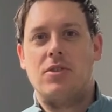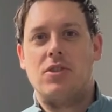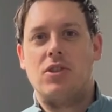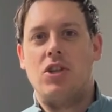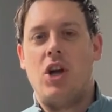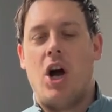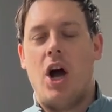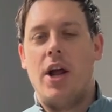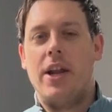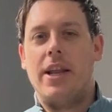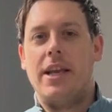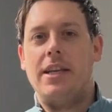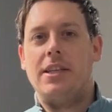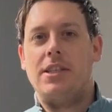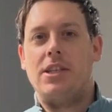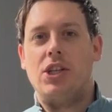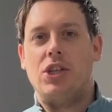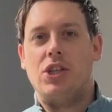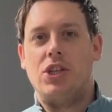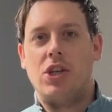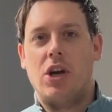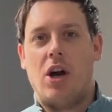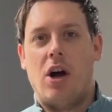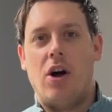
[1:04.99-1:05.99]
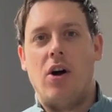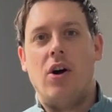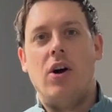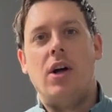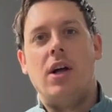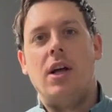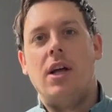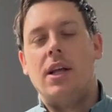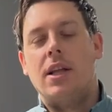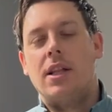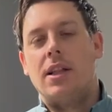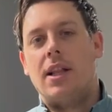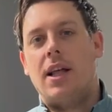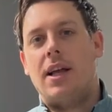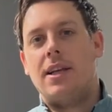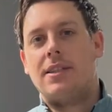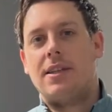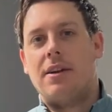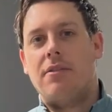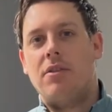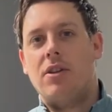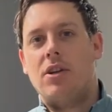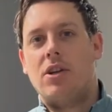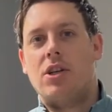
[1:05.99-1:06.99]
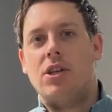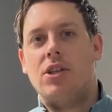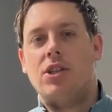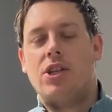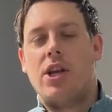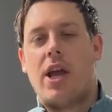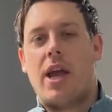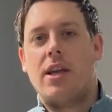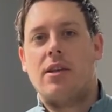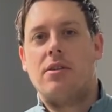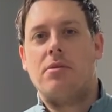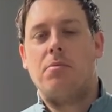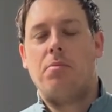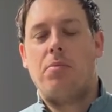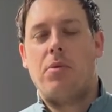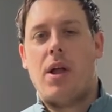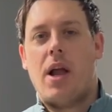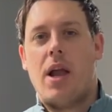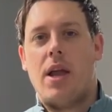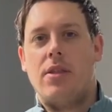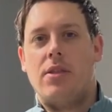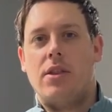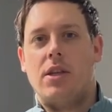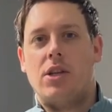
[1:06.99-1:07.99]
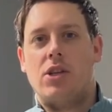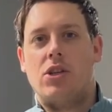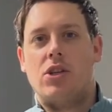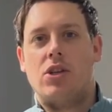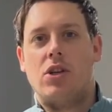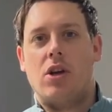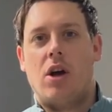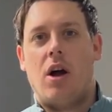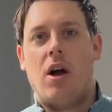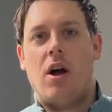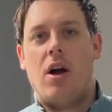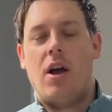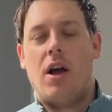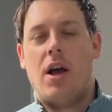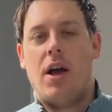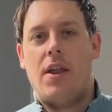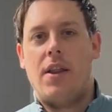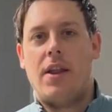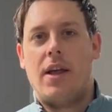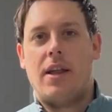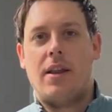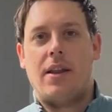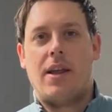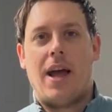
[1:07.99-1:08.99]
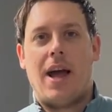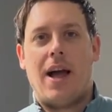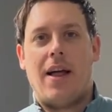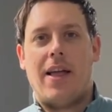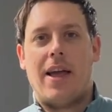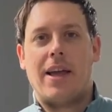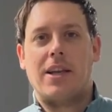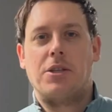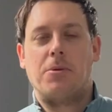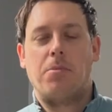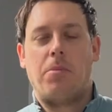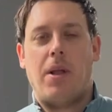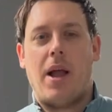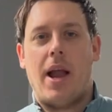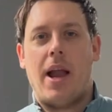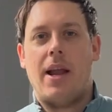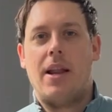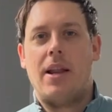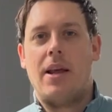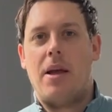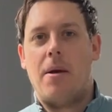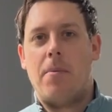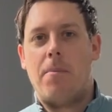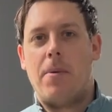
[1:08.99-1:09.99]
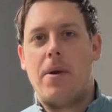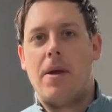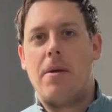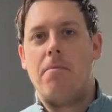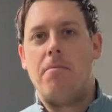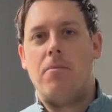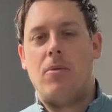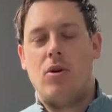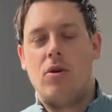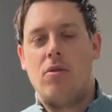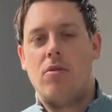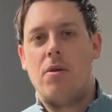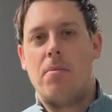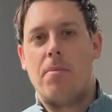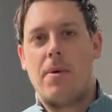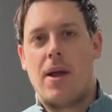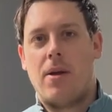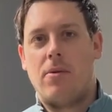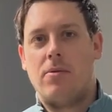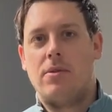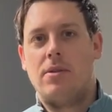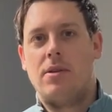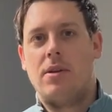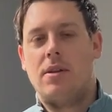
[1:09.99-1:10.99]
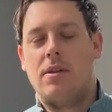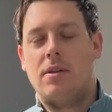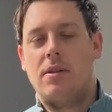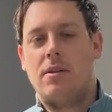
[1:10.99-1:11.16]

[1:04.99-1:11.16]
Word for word: Not an easy shot. Let's have a look at Jason playing this shot, and I'll, I'll explain a bit more about it.